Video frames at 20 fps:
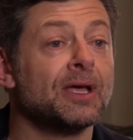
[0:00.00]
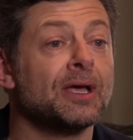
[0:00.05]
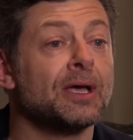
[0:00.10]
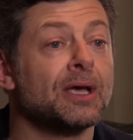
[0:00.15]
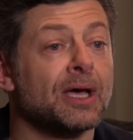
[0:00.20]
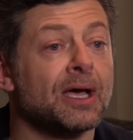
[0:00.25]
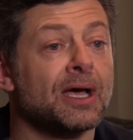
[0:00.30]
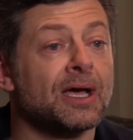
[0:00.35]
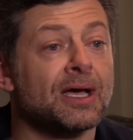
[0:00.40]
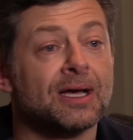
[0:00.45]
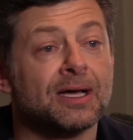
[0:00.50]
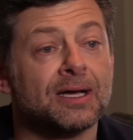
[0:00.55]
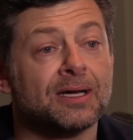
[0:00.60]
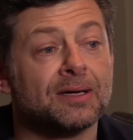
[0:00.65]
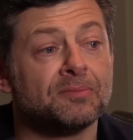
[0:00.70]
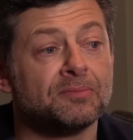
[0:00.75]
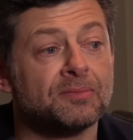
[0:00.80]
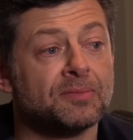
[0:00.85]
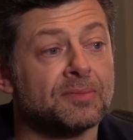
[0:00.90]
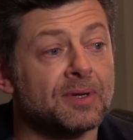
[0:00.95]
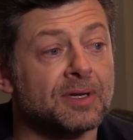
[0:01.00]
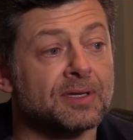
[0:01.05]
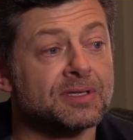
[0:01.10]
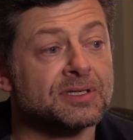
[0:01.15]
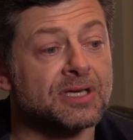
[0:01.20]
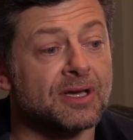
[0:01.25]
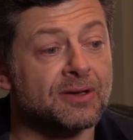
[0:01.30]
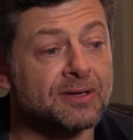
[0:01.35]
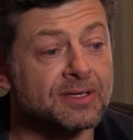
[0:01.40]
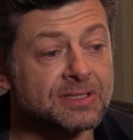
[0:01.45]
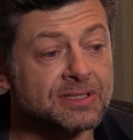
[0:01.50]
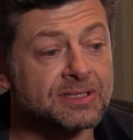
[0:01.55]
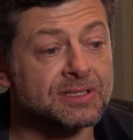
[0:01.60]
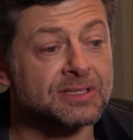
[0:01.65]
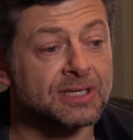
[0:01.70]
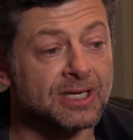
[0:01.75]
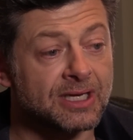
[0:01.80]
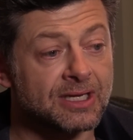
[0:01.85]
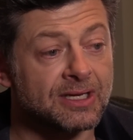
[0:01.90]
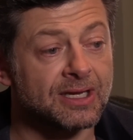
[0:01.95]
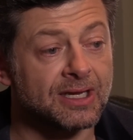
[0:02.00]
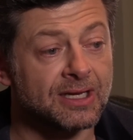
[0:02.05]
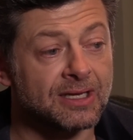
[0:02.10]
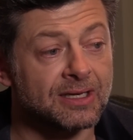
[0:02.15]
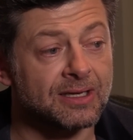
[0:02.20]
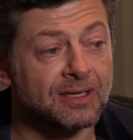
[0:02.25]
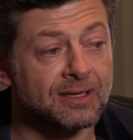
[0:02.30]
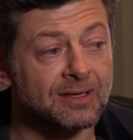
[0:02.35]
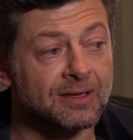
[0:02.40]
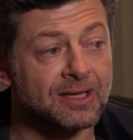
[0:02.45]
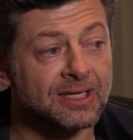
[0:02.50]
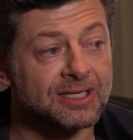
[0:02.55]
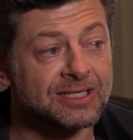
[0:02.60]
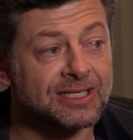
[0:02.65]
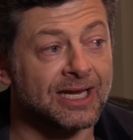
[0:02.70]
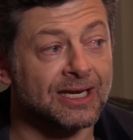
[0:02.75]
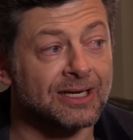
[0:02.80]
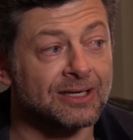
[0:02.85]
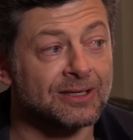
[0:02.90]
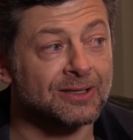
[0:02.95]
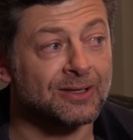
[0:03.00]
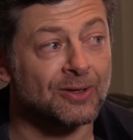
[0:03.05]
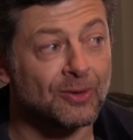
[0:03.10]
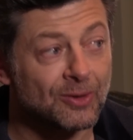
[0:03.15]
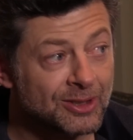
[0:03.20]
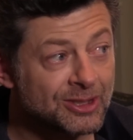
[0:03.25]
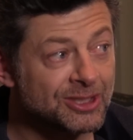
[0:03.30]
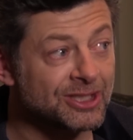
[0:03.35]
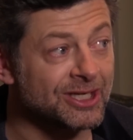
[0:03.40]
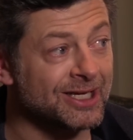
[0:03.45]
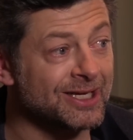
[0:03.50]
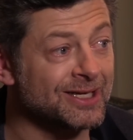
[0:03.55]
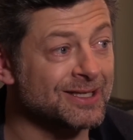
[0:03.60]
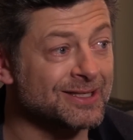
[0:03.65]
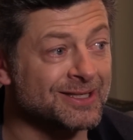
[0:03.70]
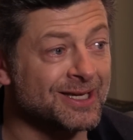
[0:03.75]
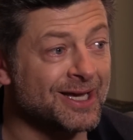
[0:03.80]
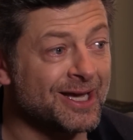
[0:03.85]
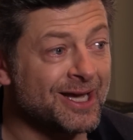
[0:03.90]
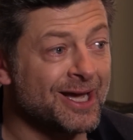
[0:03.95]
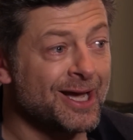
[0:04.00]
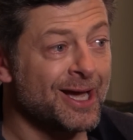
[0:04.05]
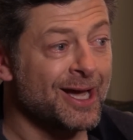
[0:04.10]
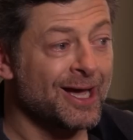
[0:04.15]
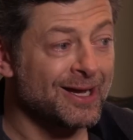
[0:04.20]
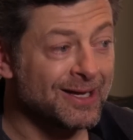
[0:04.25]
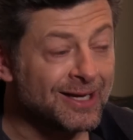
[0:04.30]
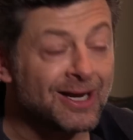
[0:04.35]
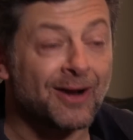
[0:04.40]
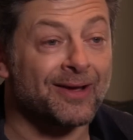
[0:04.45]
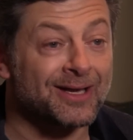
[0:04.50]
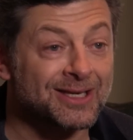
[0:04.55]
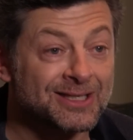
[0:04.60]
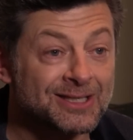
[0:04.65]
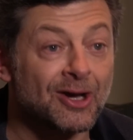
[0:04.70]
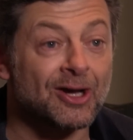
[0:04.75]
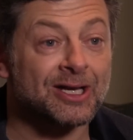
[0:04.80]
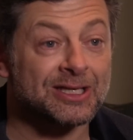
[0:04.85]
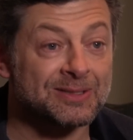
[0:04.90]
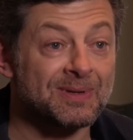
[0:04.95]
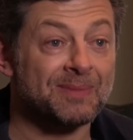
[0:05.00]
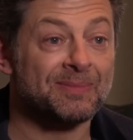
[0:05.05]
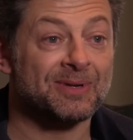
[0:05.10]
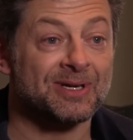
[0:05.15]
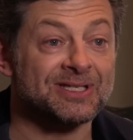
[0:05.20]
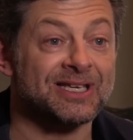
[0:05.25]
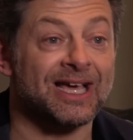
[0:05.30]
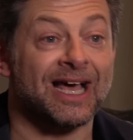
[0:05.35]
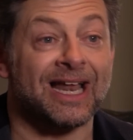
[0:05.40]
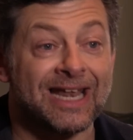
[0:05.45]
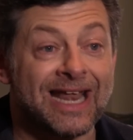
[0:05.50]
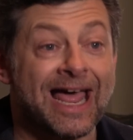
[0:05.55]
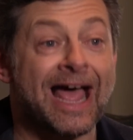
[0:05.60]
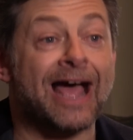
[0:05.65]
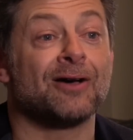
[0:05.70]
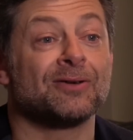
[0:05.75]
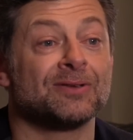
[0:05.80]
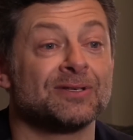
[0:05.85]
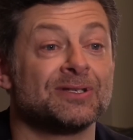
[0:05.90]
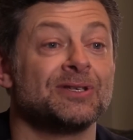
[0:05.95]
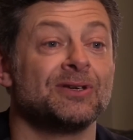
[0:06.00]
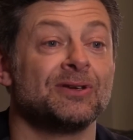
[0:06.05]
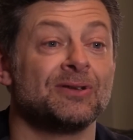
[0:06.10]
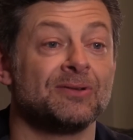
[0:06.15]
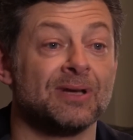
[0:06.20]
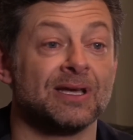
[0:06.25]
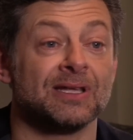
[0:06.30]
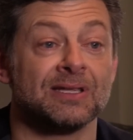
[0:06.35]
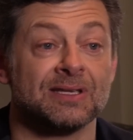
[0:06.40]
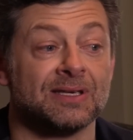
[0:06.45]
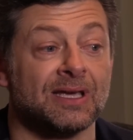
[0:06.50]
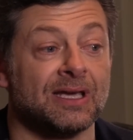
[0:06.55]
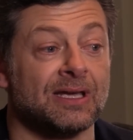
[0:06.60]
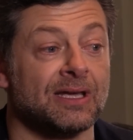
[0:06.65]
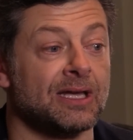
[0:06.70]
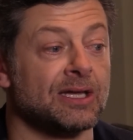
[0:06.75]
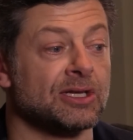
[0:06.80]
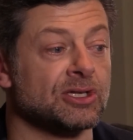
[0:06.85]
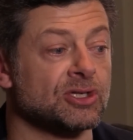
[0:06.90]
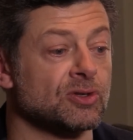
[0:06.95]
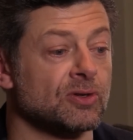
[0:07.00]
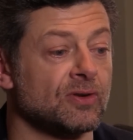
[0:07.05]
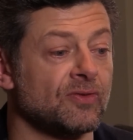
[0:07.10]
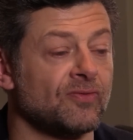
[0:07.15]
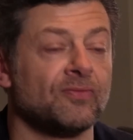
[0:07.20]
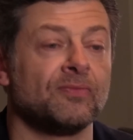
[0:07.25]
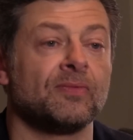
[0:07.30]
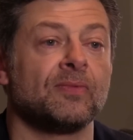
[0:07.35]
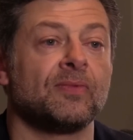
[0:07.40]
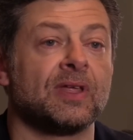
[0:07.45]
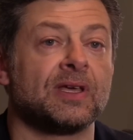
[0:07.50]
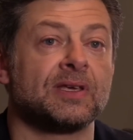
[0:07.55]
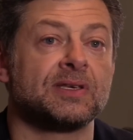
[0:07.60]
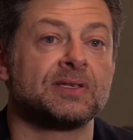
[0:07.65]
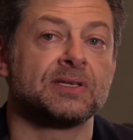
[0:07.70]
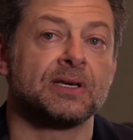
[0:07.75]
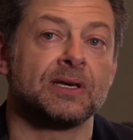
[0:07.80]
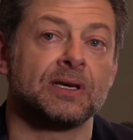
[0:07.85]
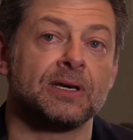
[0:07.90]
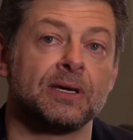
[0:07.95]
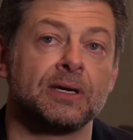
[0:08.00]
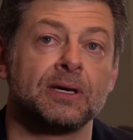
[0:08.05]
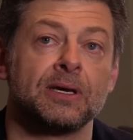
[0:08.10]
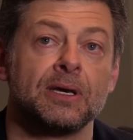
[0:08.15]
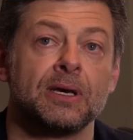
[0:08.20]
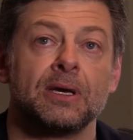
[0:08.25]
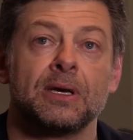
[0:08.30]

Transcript: Mm. Um, so it's it, it, the technology is, you know, excites me because it allows you. It, it, it sort of there's a.